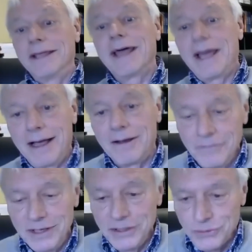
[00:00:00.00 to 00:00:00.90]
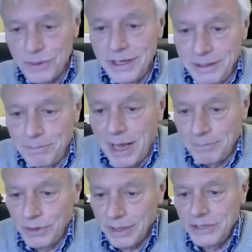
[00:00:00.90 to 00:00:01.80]
of the Israeli
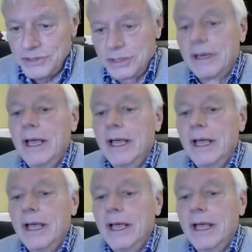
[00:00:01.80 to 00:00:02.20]
population.